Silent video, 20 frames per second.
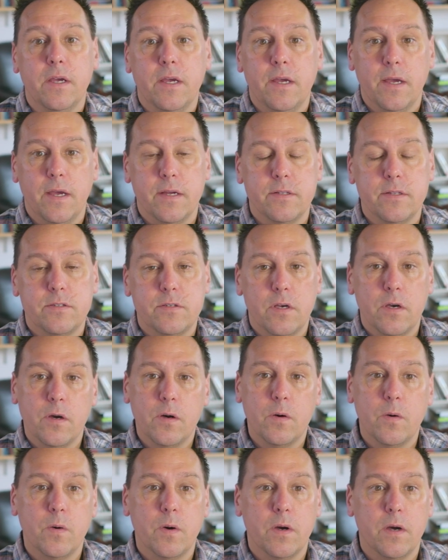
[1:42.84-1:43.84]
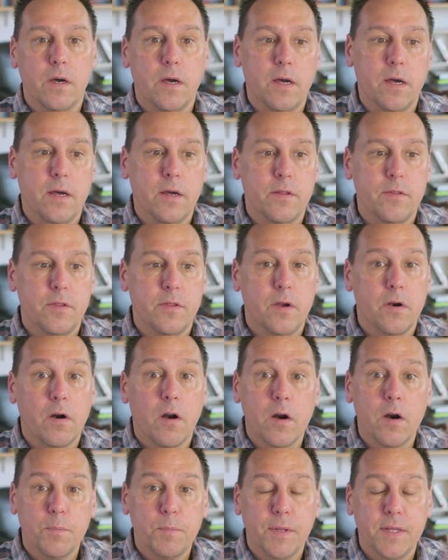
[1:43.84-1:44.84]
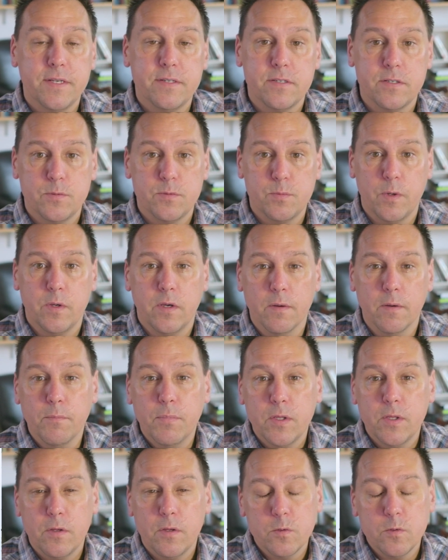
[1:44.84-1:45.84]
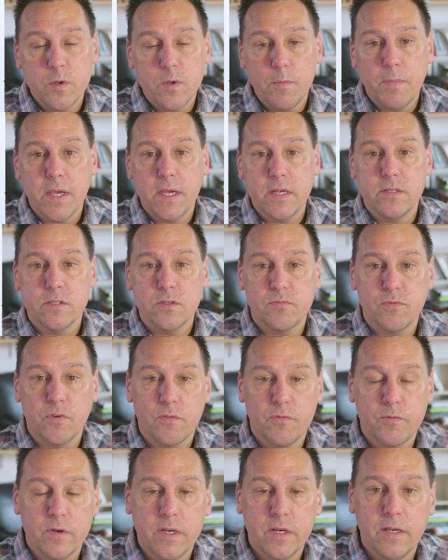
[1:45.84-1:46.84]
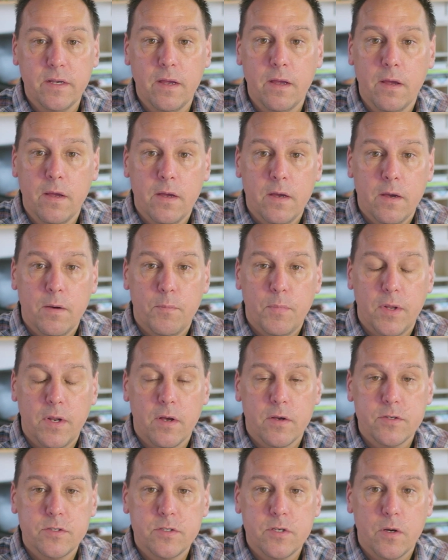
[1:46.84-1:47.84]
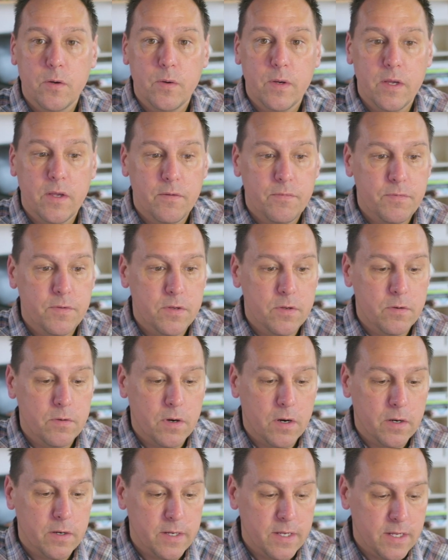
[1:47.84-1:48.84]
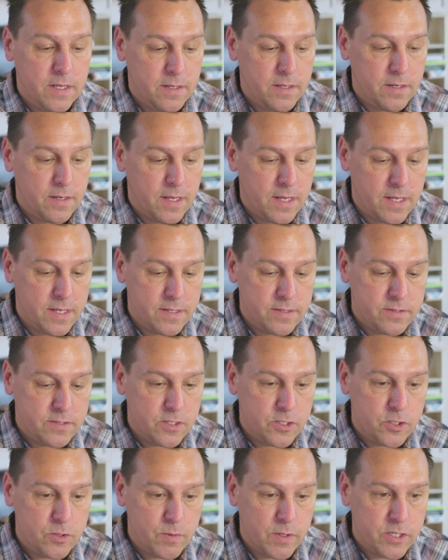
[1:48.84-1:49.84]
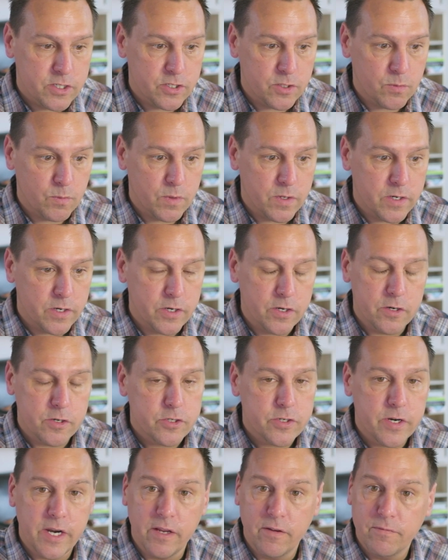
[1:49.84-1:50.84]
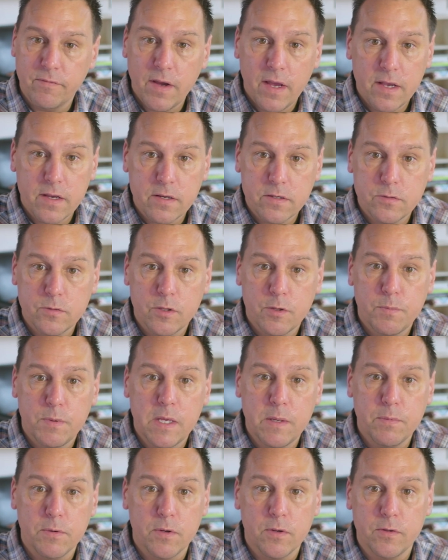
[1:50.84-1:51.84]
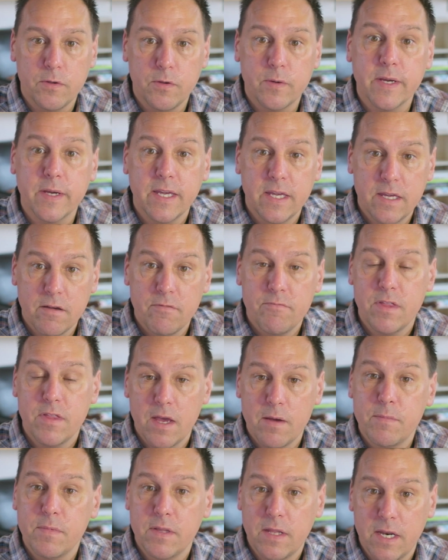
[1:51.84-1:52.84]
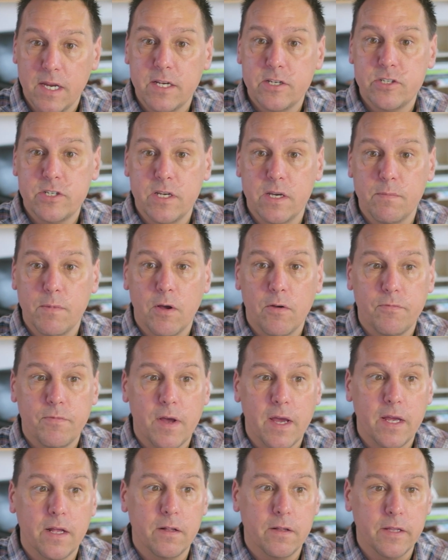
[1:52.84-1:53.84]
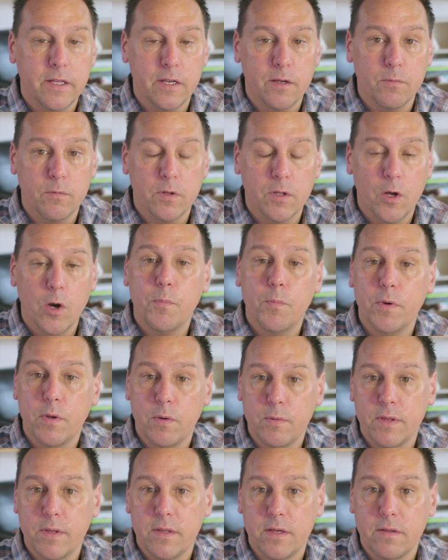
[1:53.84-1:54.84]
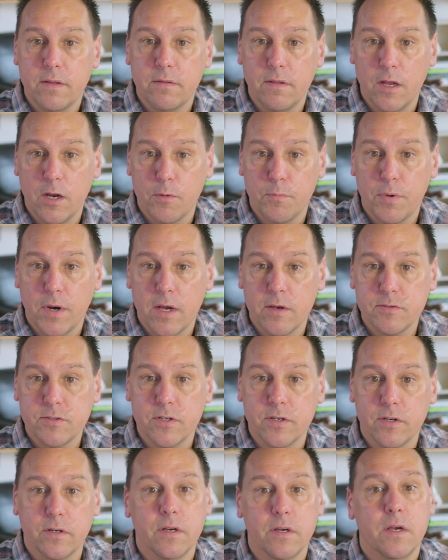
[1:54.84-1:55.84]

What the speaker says: And so there are places where you can put those web pages for free, but also if you are in a situation where you're trading files with people, you can give them an HTML file and it will open within their browser.